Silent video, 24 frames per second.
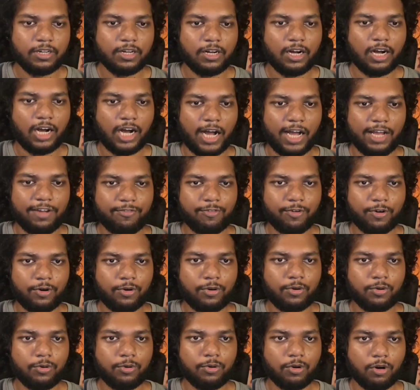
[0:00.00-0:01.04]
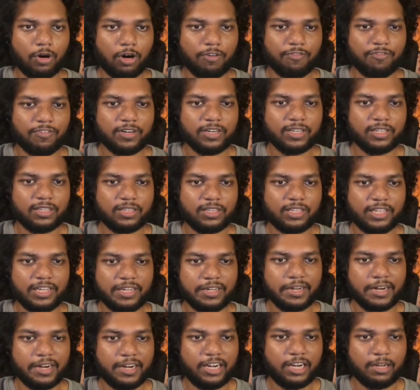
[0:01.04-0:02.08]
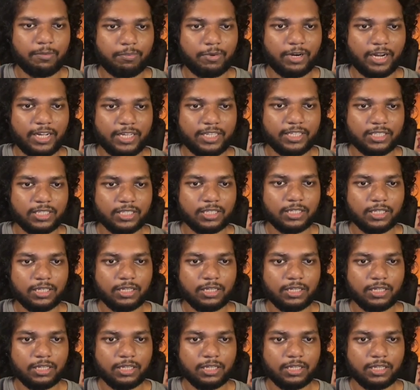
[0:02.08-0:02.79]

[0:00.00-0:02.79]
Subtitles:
I want to offer the enterprise